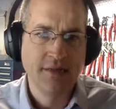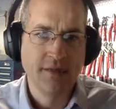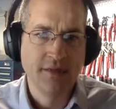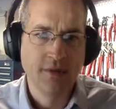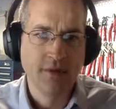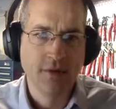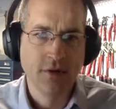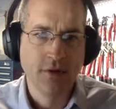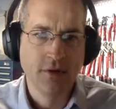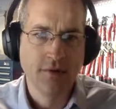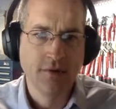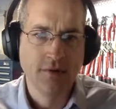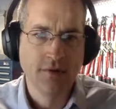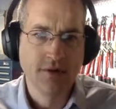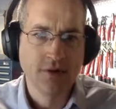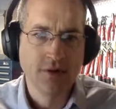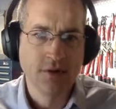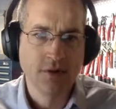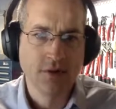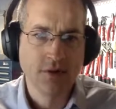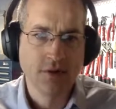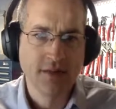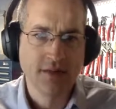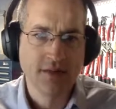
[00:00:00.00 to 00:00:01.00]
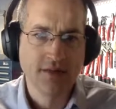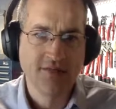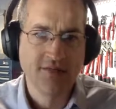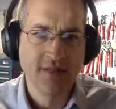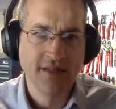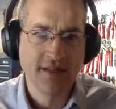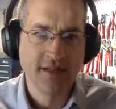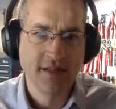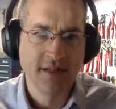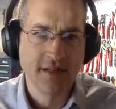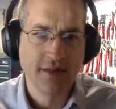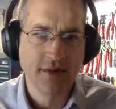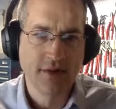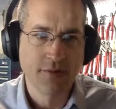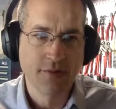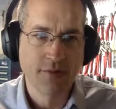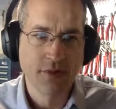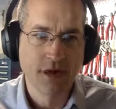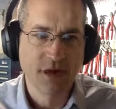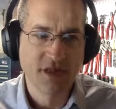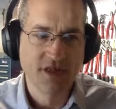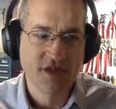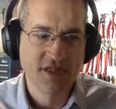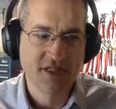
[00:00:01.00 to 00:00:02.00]
different open source ventilator
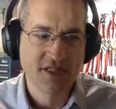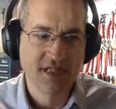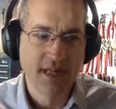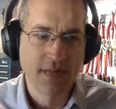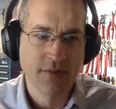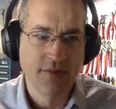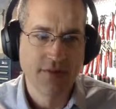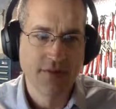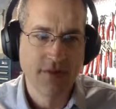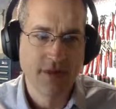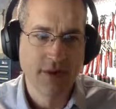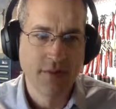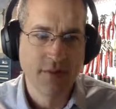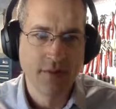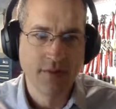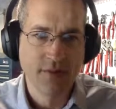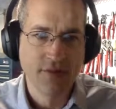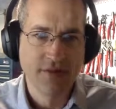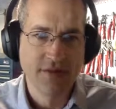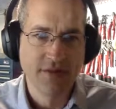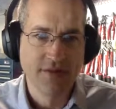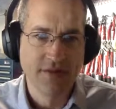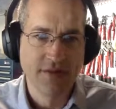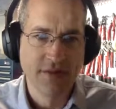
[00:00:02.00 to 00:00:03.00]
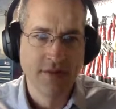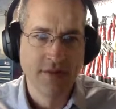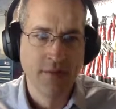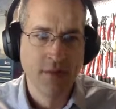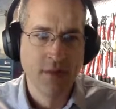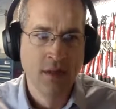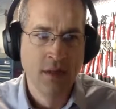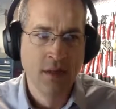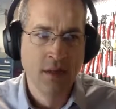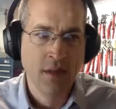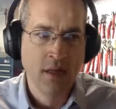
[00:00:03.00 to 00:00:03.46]
projects out there. Most of them